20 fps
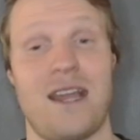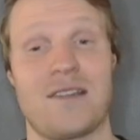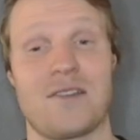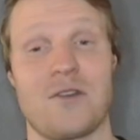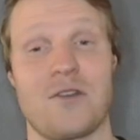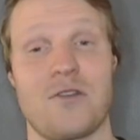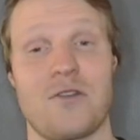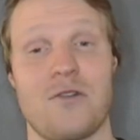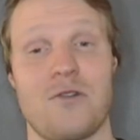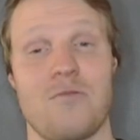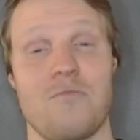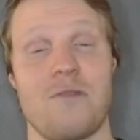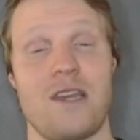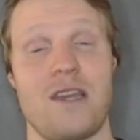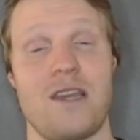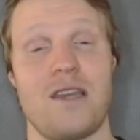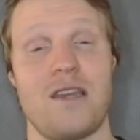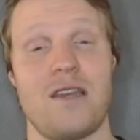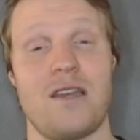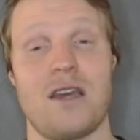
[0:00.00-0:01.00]
going to
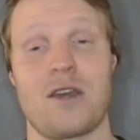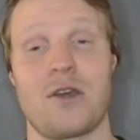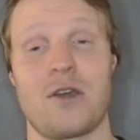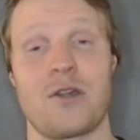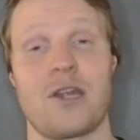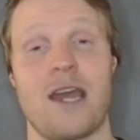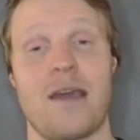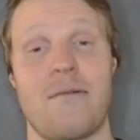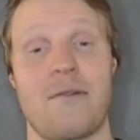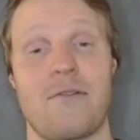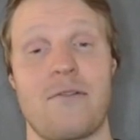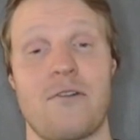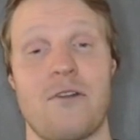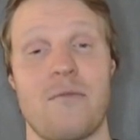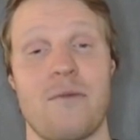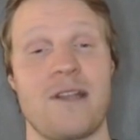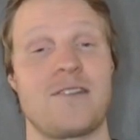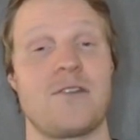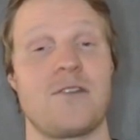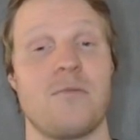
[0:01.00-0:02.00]
be a good game week for him
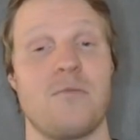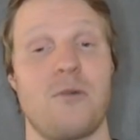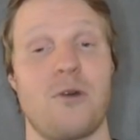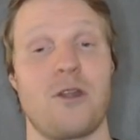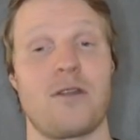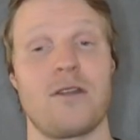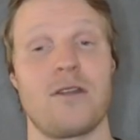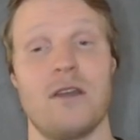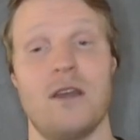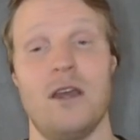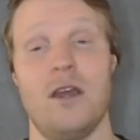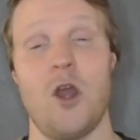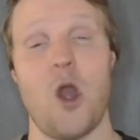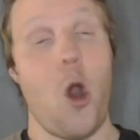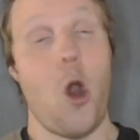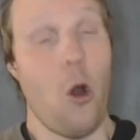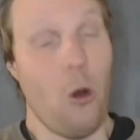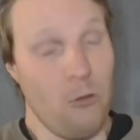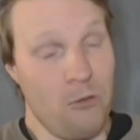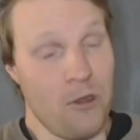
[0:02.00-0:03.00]
at some point.
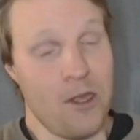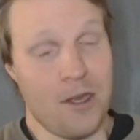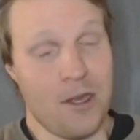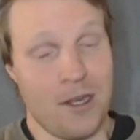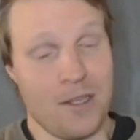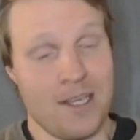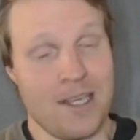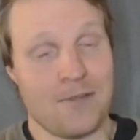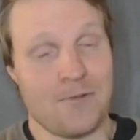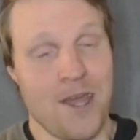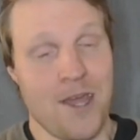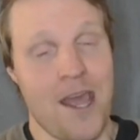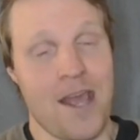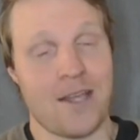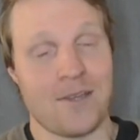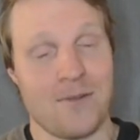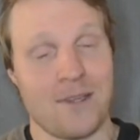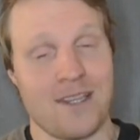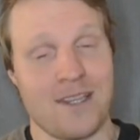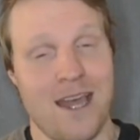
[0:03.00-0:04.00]
Hopefully not this week
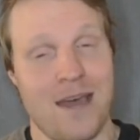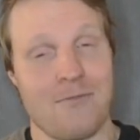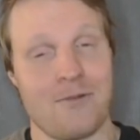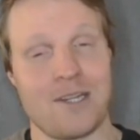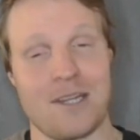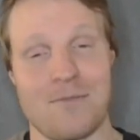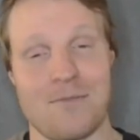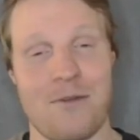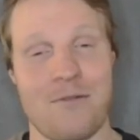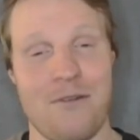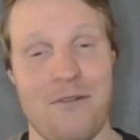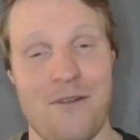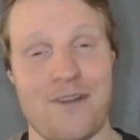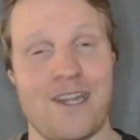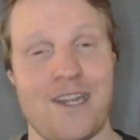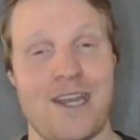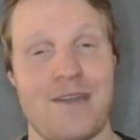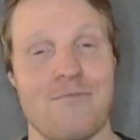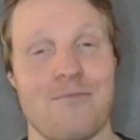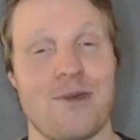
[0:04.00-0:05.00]
against West Ham, which is my favorite
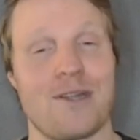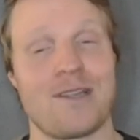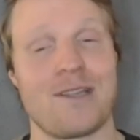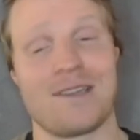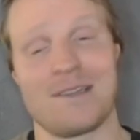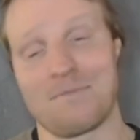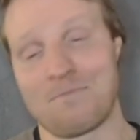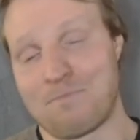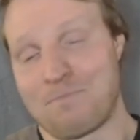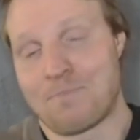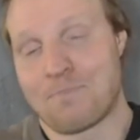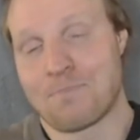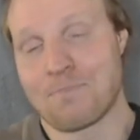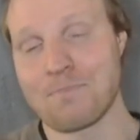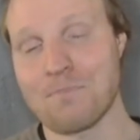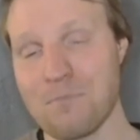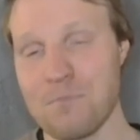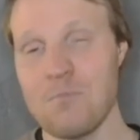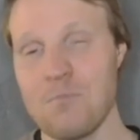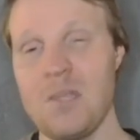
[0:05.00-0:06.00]
team. But
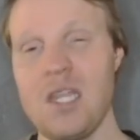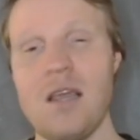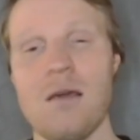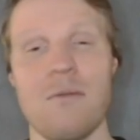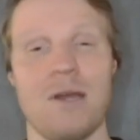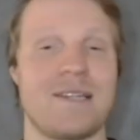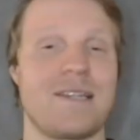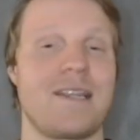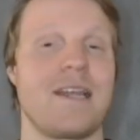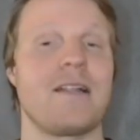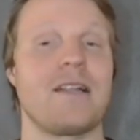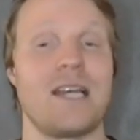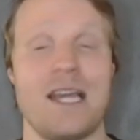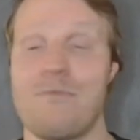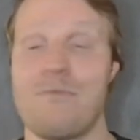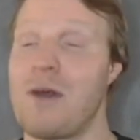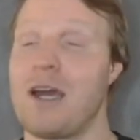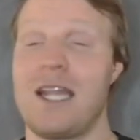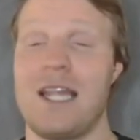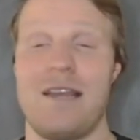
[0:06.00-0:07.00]
still, he
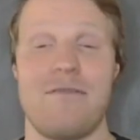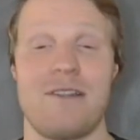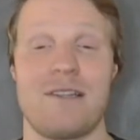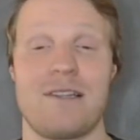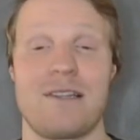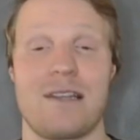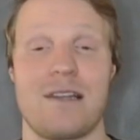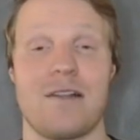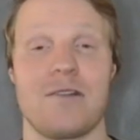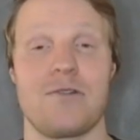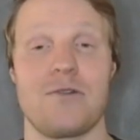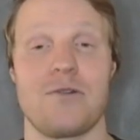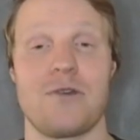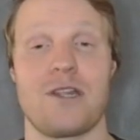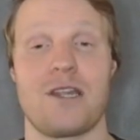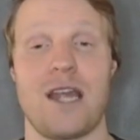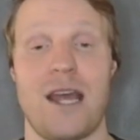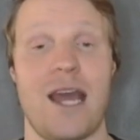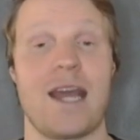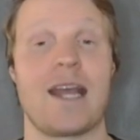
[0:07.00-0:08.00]
might even still do
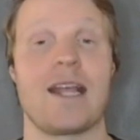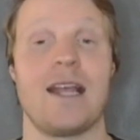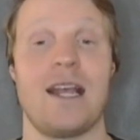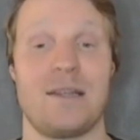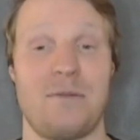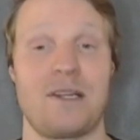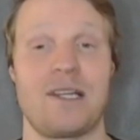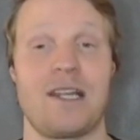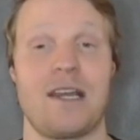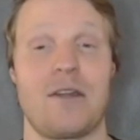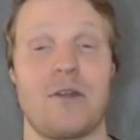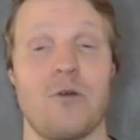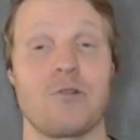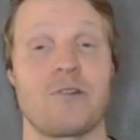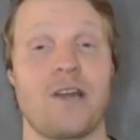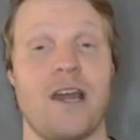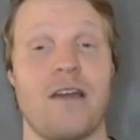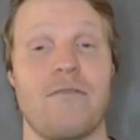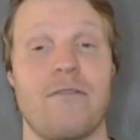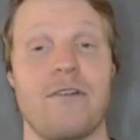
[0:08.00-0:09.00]
it, especially at Old
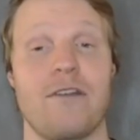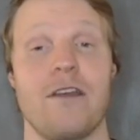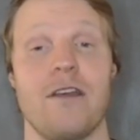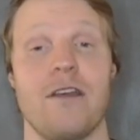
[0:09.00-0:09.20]
Trafford.